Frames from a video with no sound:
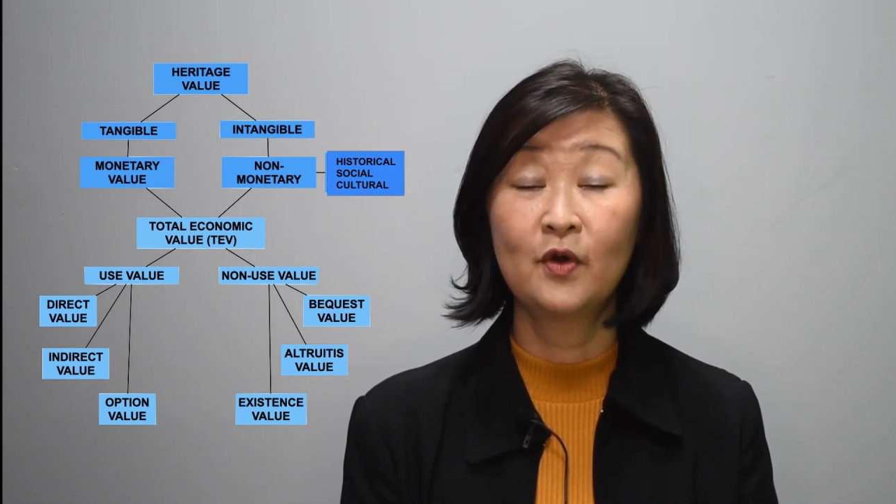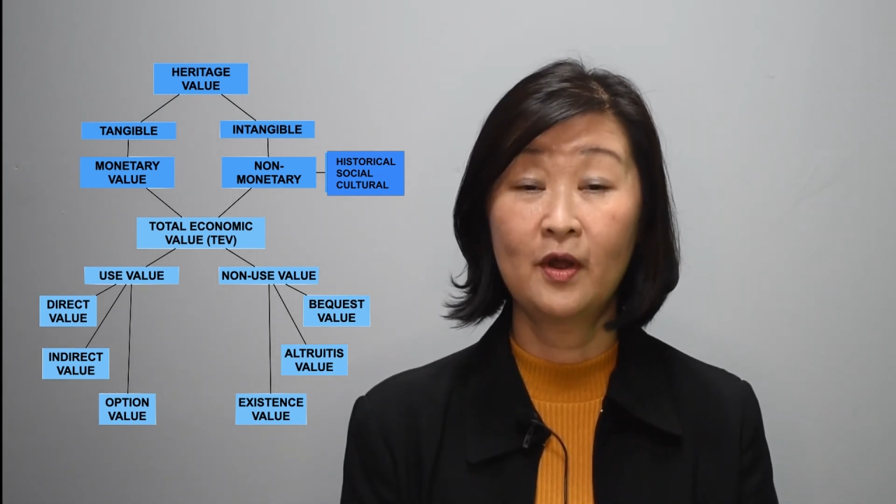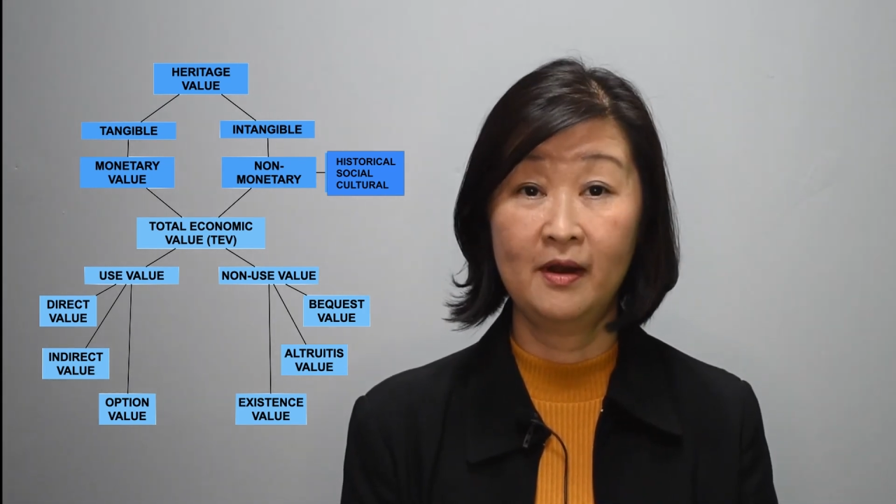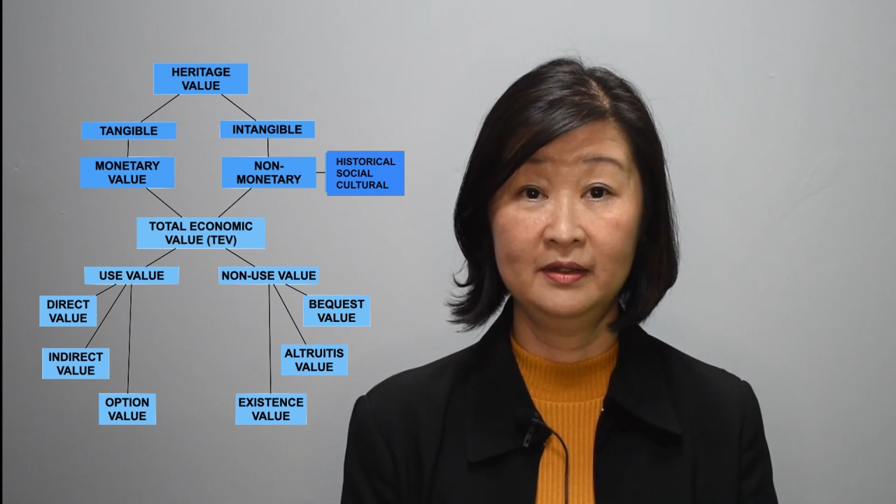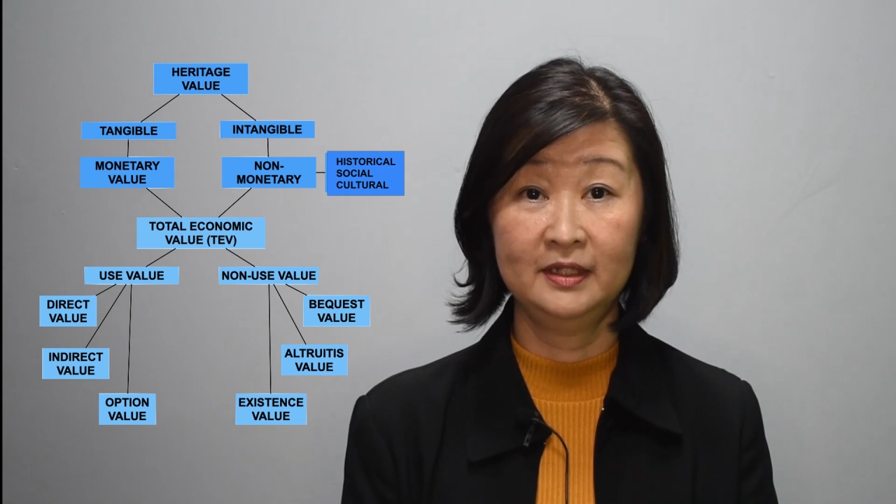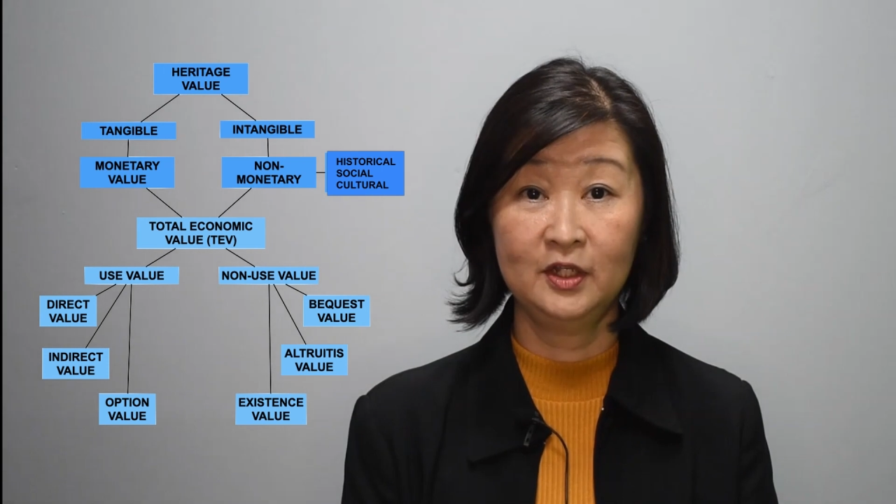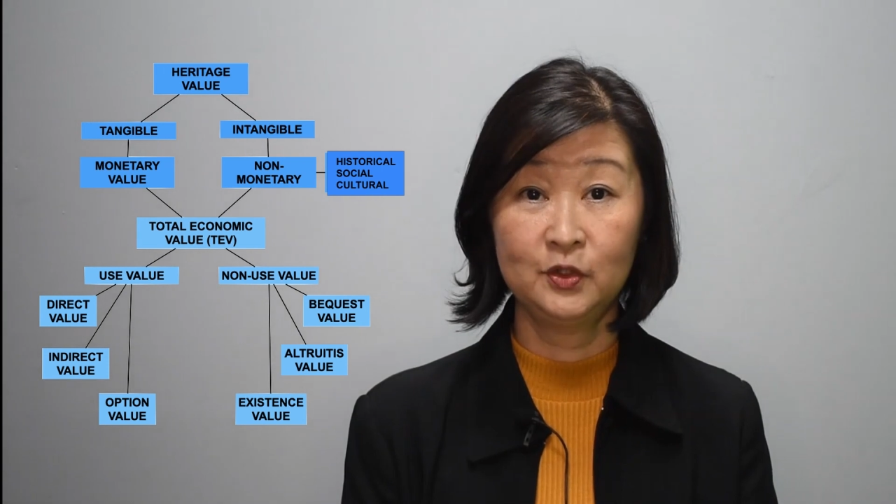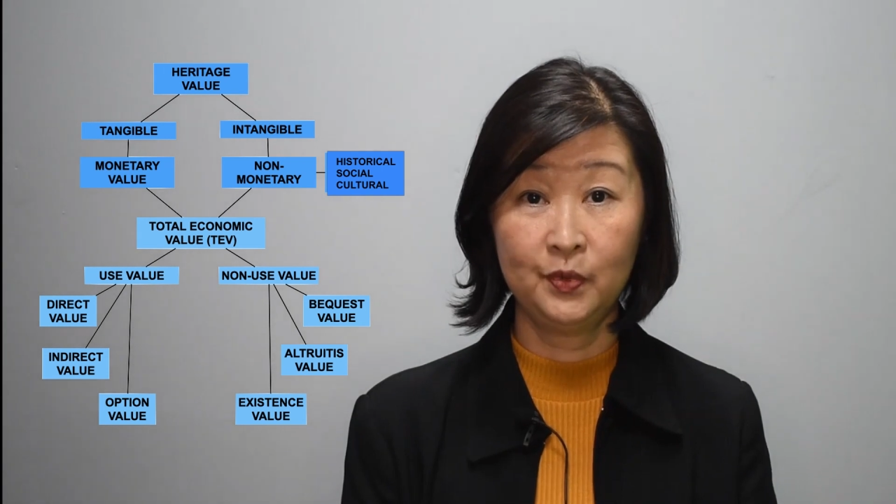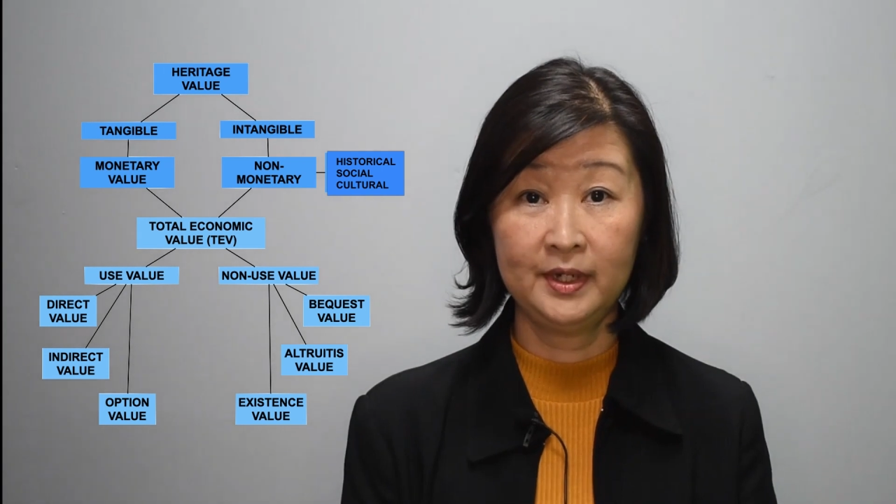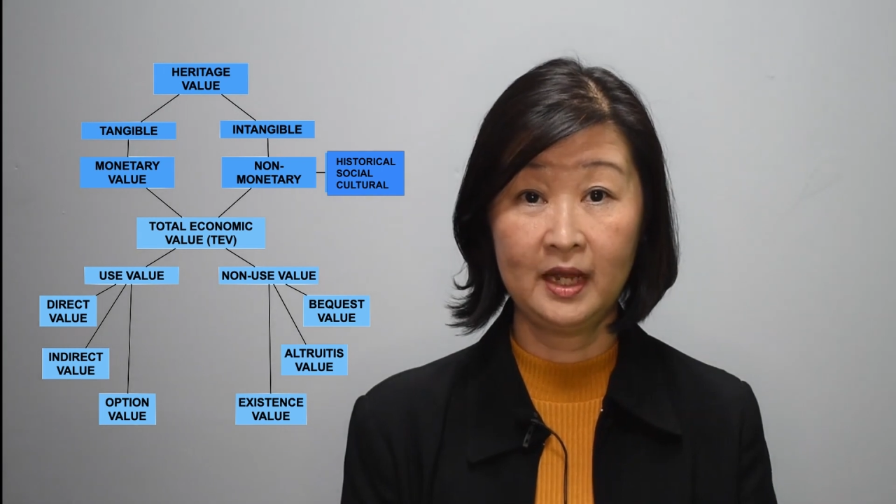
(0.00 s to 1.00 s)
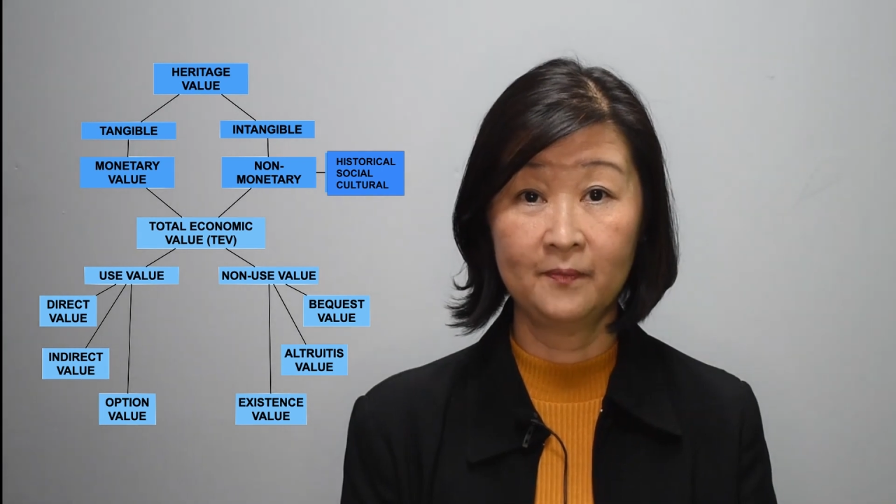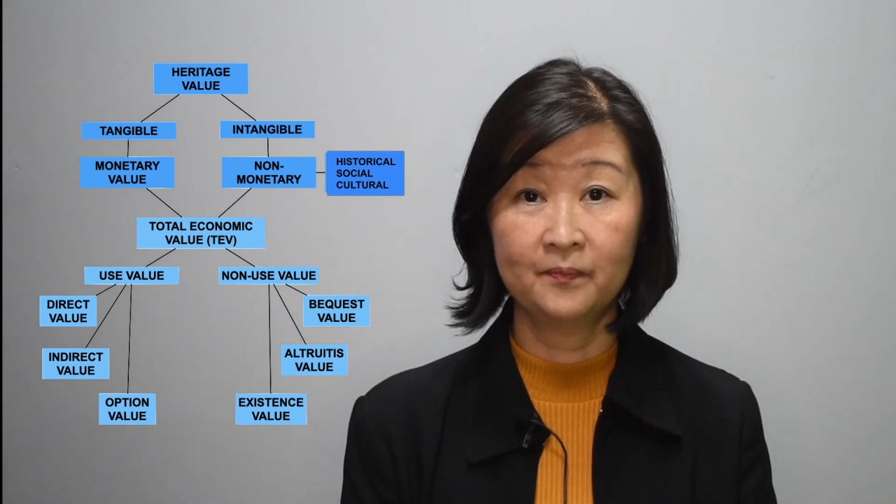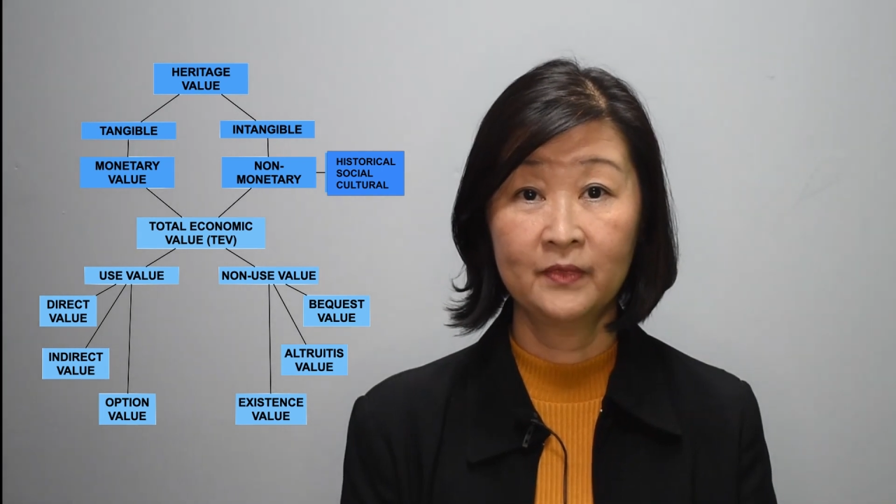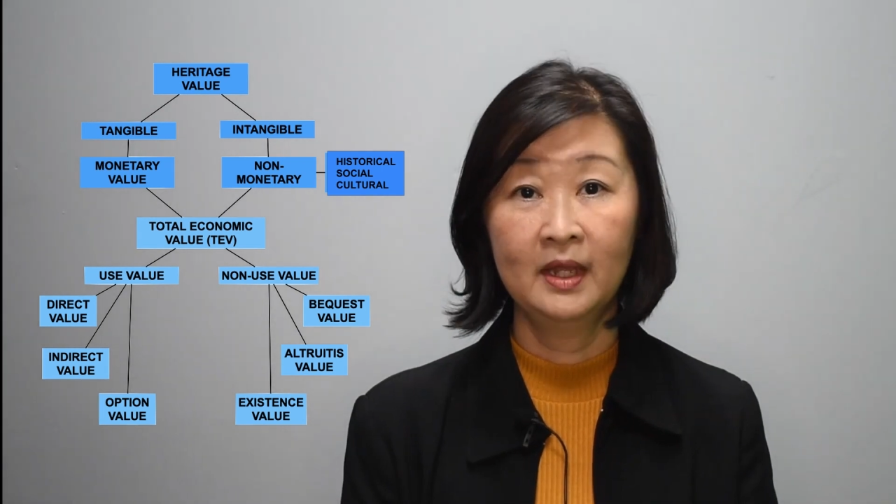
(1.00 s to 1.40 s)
for heritage product.